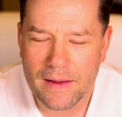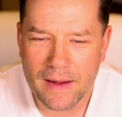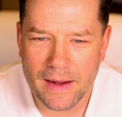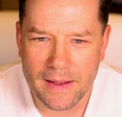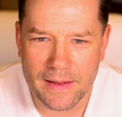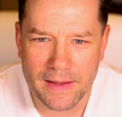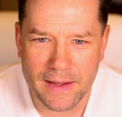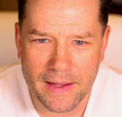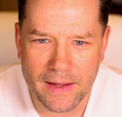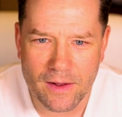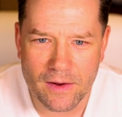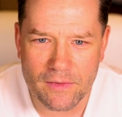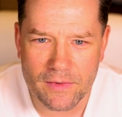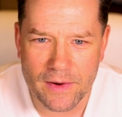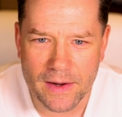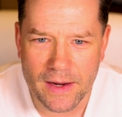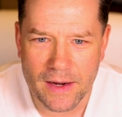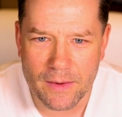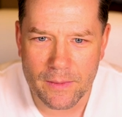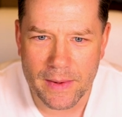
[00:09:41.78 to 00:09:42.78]
And then over
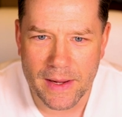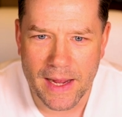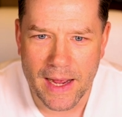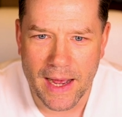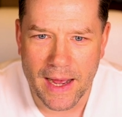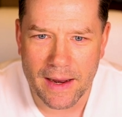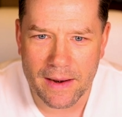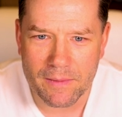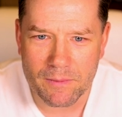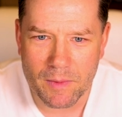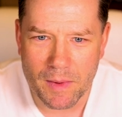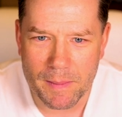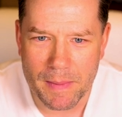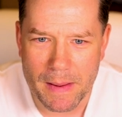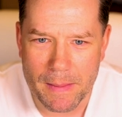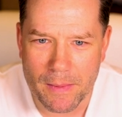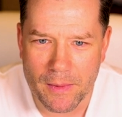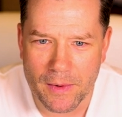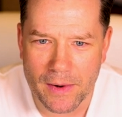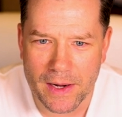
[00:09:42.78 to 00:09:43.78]
here, we got what
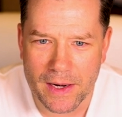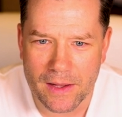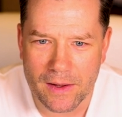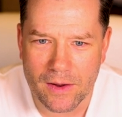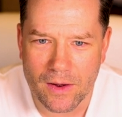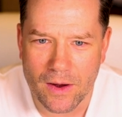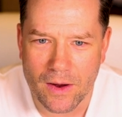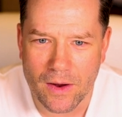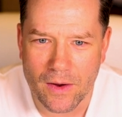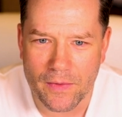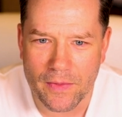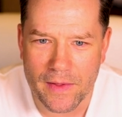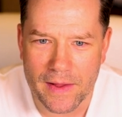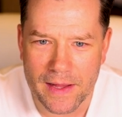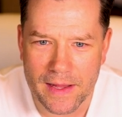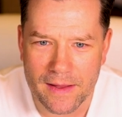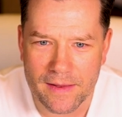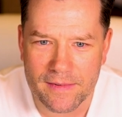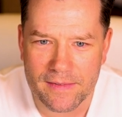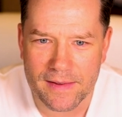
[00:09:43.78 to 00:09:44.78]
people are gonna call the
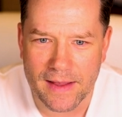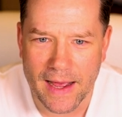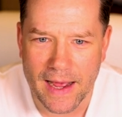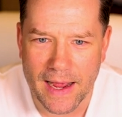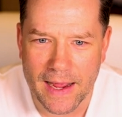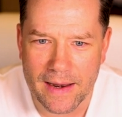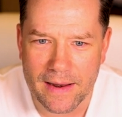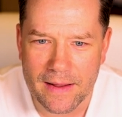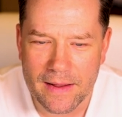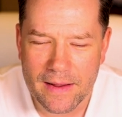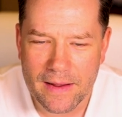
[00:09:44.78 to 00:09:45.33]
east side.